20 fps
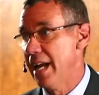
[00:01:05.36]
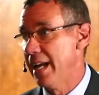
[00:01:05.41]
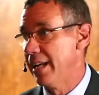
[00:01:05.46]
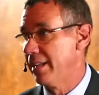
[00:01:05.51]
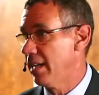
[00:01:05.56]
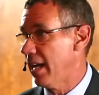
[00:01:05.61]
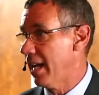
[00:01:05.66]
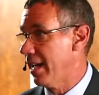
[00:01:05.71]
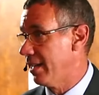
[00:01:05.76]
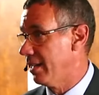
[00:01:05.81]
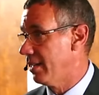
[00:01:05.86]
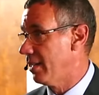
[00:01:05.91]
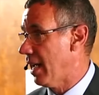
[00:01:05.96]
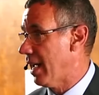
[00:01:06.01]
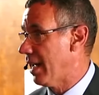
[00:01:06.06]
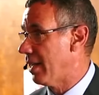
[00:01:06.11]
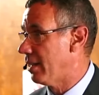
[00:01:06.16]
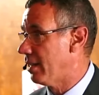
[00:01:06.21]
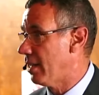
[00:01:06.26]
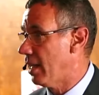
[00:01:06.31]

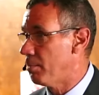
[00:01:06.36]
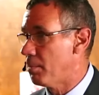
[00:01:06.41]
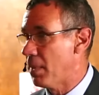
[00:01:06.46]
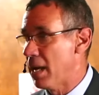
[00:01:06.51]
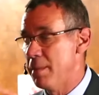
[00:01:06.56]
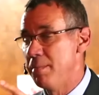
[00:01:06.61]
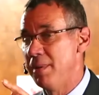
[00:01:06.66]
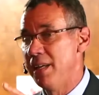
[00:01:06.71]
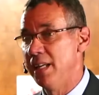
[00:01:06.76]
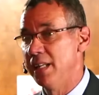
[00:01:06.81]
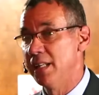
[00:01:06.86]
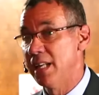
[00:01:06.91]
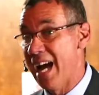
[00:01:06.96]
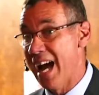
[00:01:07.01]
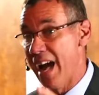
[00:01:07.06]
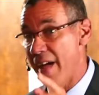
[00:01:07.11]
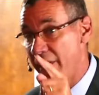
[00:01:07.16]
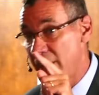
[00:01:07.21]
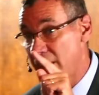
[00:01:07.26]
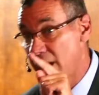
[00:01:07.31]
And maybe in
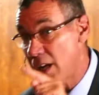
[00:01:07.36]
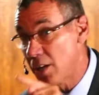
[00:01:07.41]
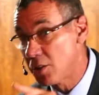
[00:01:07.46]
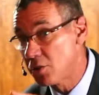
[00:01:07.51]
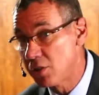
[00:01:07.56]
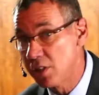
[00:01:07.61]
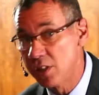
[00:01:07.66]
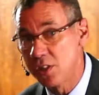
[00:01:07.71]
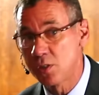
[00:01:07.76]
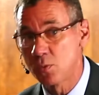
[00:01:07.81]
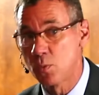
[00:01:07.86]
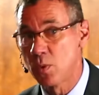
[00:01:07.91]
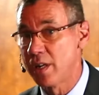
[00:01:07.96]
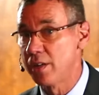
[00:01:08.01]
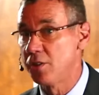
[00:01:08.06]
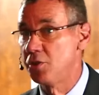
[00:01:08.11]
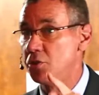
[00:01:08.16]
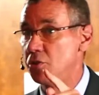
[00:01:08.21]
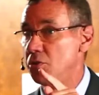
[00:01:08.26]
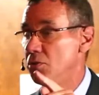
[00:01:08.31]
other countries
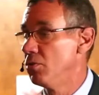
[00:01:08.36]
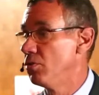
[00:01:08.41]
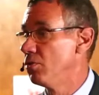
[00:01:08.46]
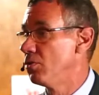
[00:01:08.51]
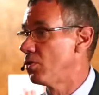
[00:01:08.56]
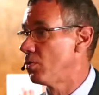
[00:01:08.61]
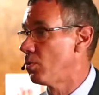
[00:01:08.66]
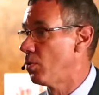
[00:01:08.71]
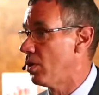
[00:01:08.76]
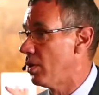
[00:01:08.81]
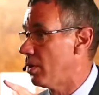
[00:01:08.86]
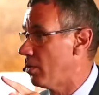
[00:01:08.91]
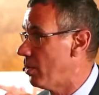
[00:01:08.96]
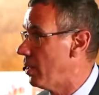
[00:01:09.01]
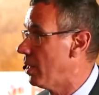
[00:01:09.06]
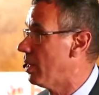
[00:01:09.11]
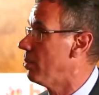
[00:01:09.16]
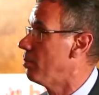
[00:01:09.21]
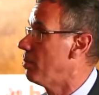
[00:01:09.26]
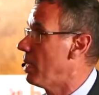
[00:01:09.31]
where Jews were,
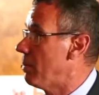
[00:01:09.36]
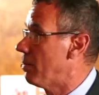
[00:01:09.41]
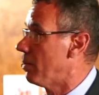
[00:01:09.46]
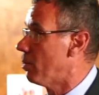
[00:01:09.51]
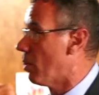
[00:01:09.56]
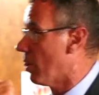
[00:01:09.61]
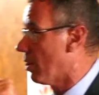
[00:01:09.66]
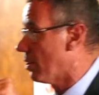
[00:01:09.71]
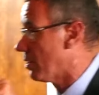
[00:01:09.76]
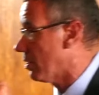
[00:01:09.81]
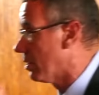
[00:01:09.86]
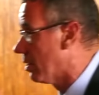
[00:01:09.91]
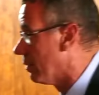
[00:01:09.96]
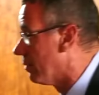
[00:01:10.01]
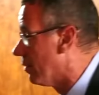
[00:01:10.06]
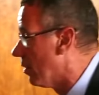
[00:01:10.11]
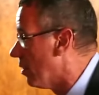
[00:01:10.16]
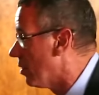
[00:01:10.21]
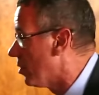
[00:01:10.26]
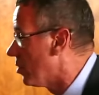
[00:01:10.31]
people wanted to
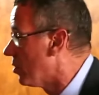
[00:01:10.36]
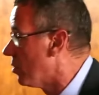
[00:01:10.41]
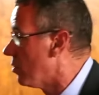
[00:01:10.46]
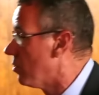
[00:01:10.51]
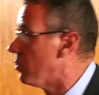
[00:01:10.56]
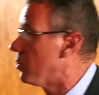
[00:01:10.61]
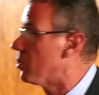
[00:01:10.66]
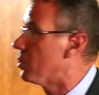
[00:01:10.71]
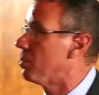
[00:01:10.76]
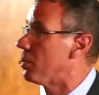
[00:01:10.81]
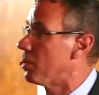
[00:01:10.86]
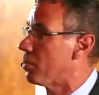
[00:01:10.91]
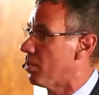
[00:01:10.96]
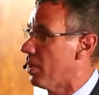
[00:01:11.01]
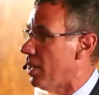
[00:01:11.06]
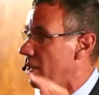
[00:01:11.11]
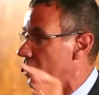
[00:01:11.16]
convert Jews, to put